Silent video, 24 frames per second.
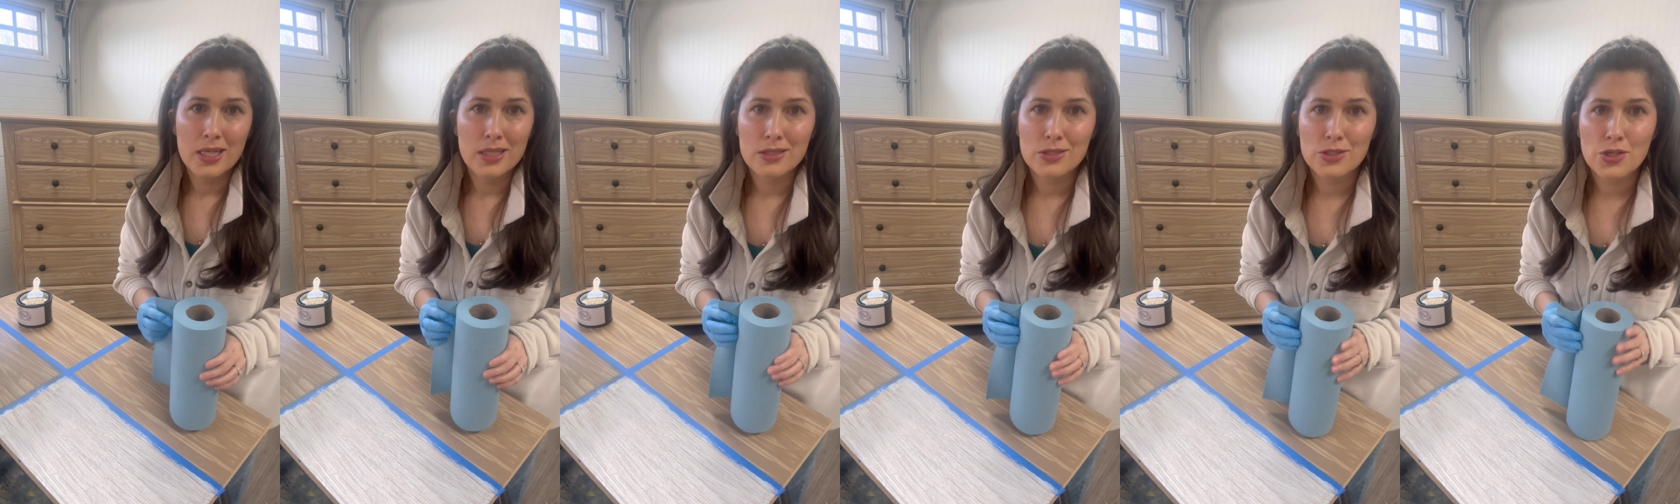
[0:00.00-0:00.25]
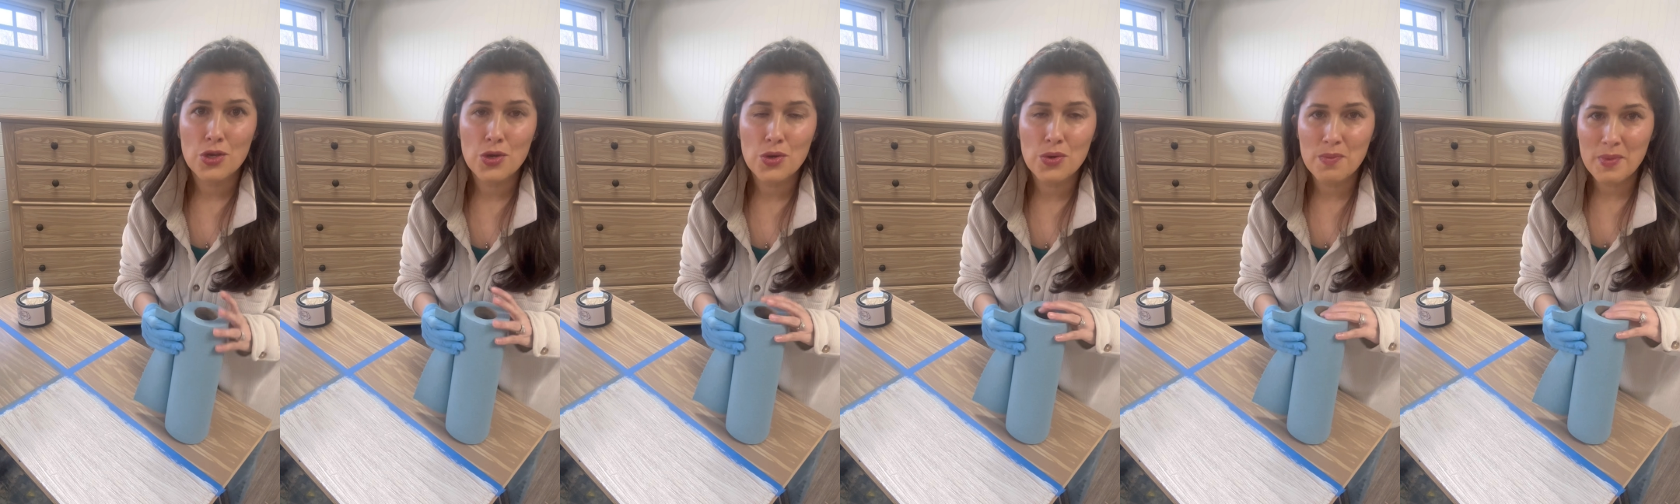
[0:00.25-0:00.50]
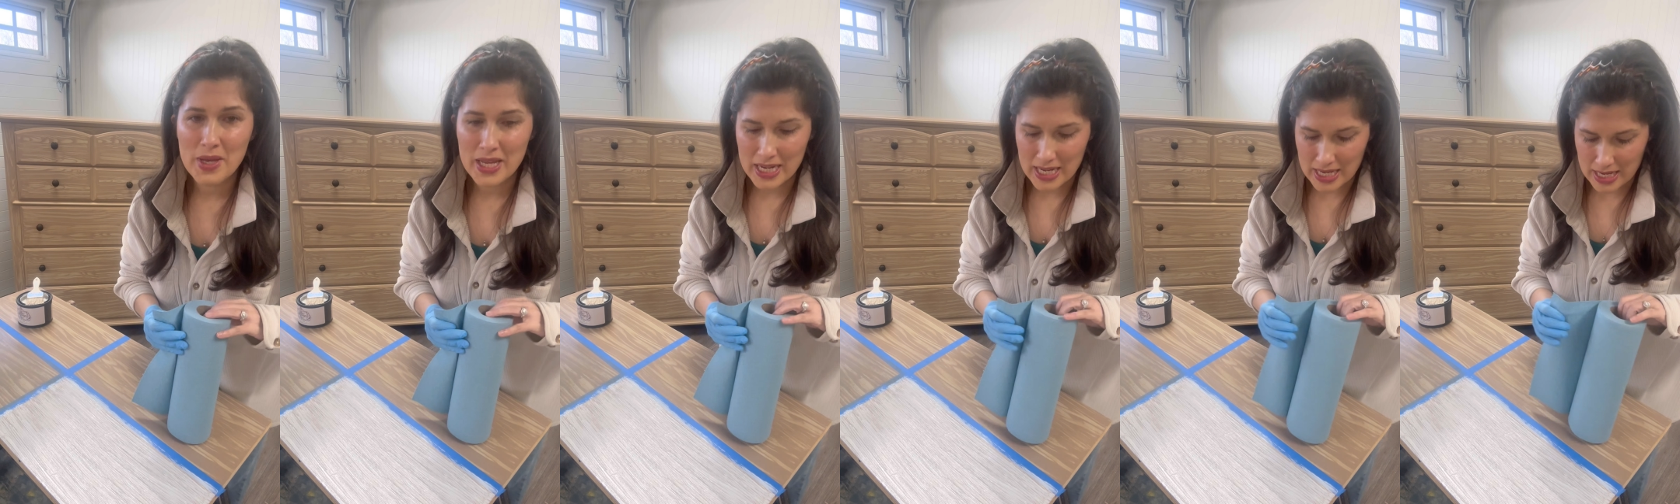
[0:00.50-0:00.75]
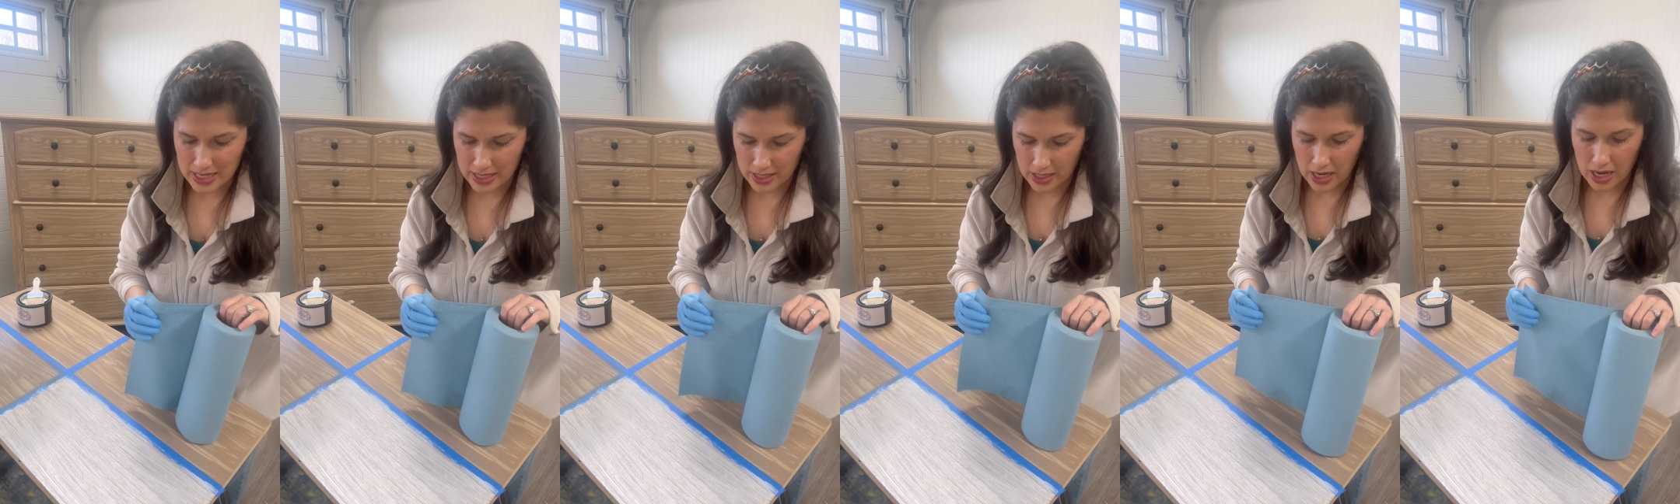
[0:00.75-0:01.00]
too
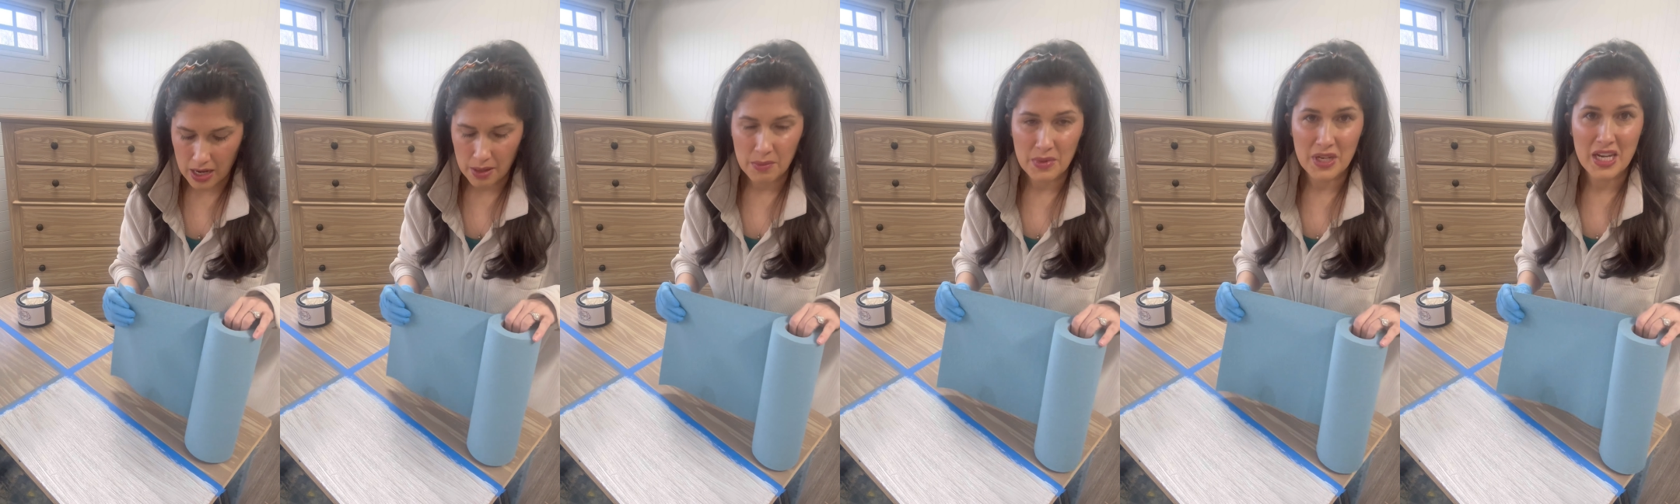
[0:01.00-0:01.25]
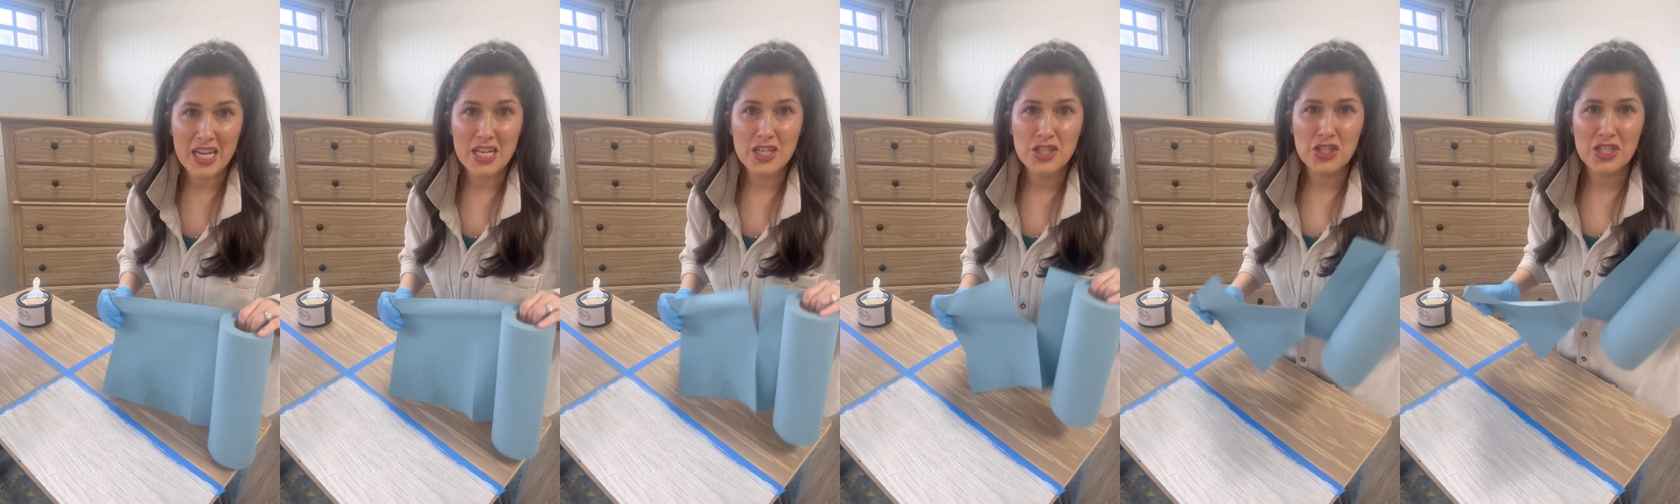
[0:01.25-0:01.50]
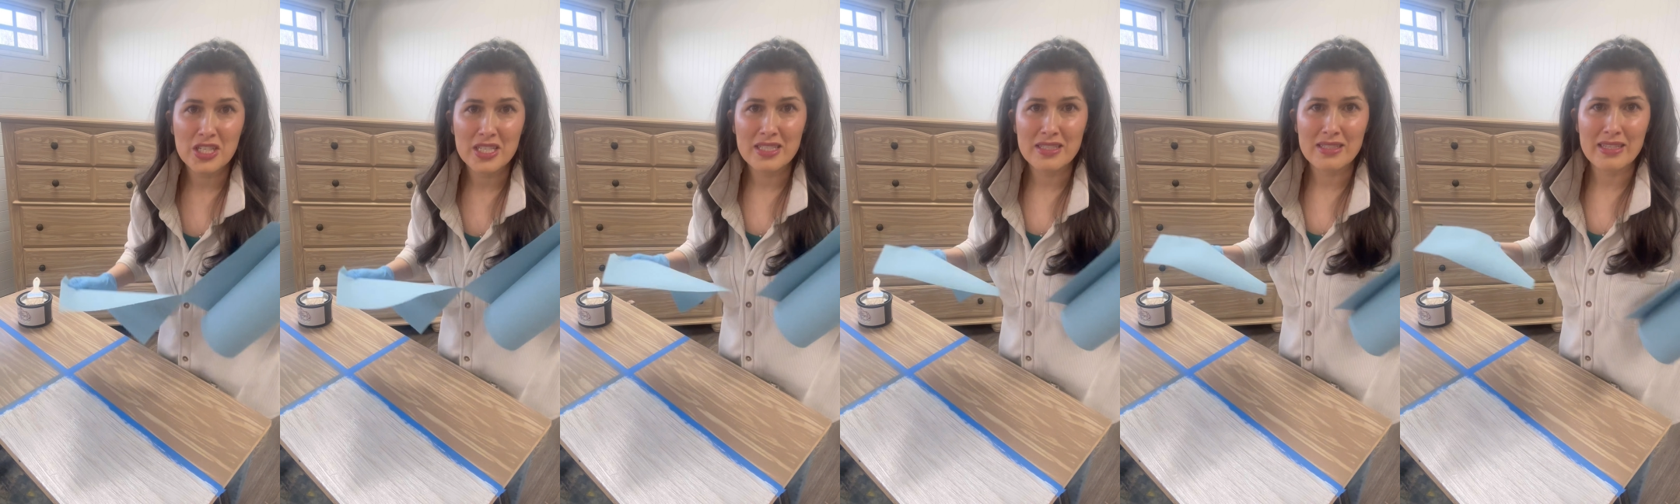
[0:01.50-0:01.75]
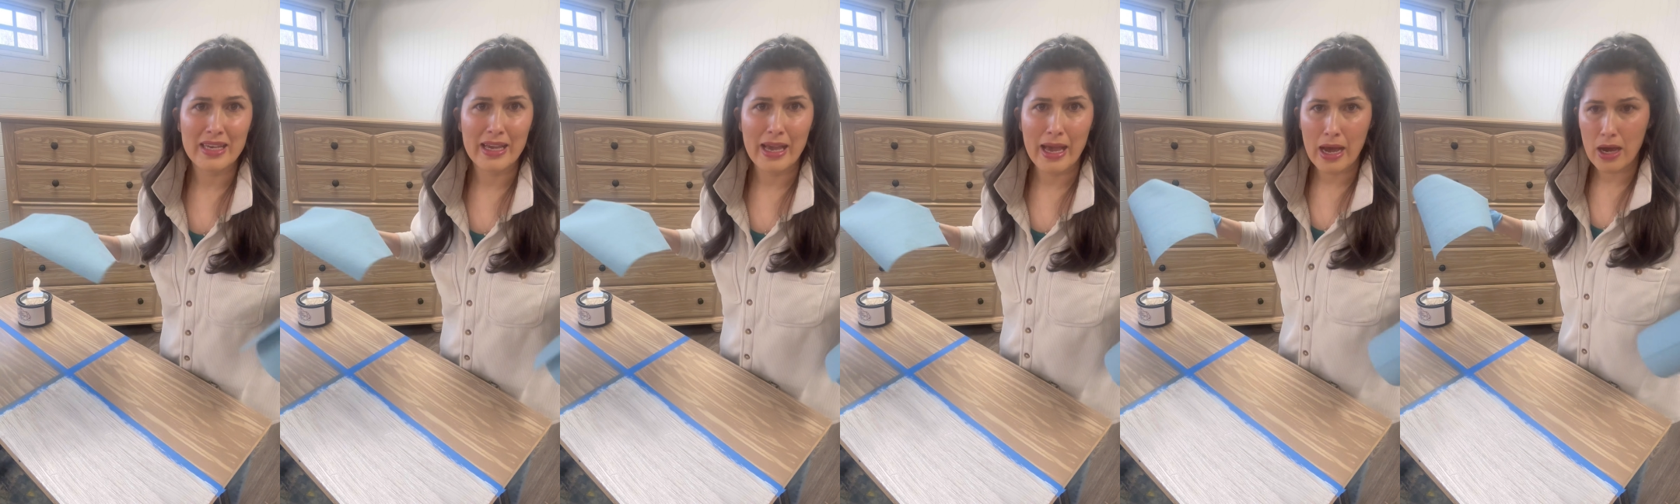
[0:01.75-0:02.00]
many combinations,
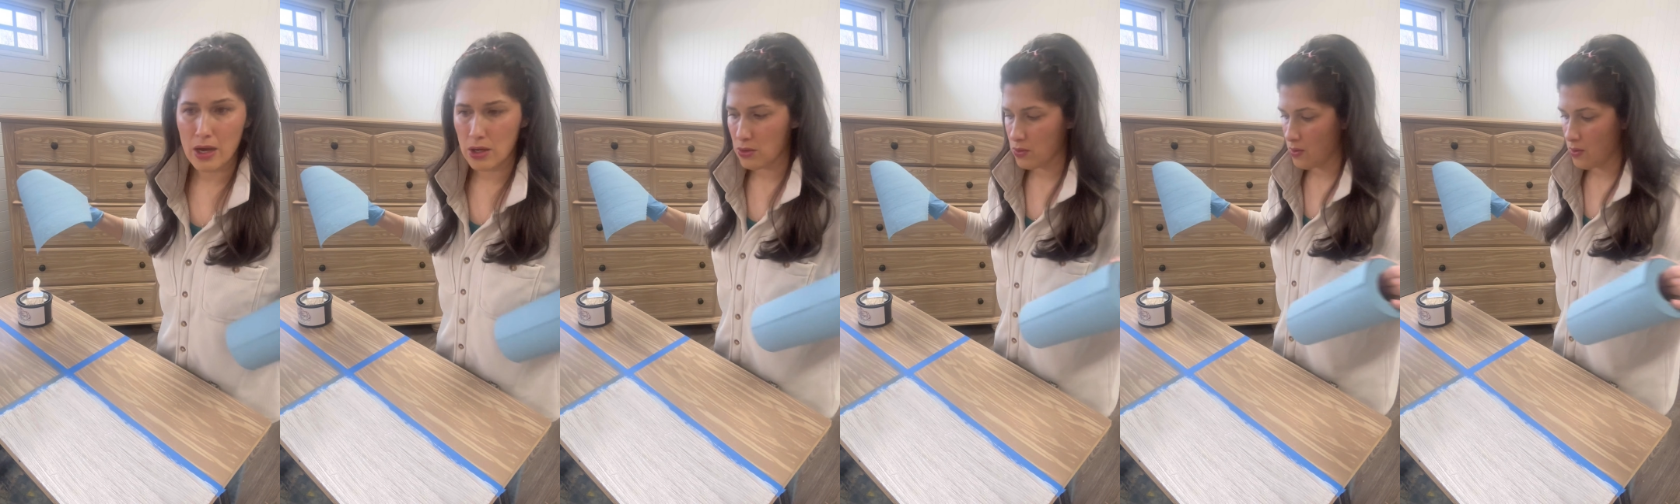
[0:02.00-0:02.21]
like how do